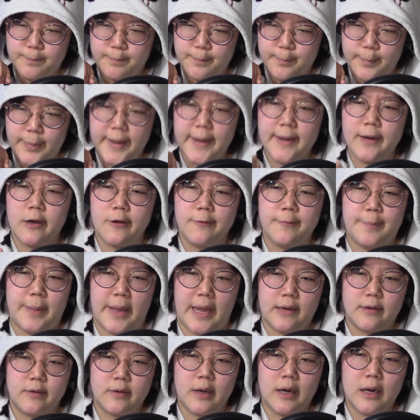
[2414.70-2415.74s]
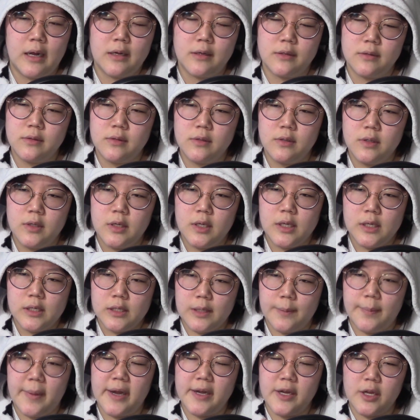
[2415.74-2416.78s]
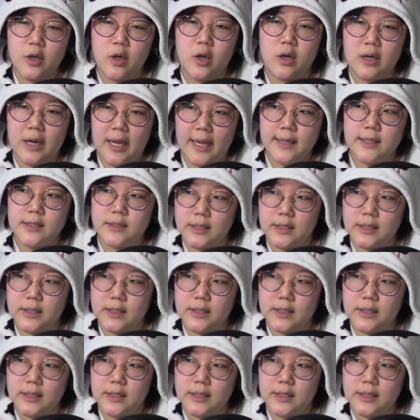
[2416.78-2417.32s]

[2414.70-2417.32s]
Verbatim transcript: bit of background, depending on like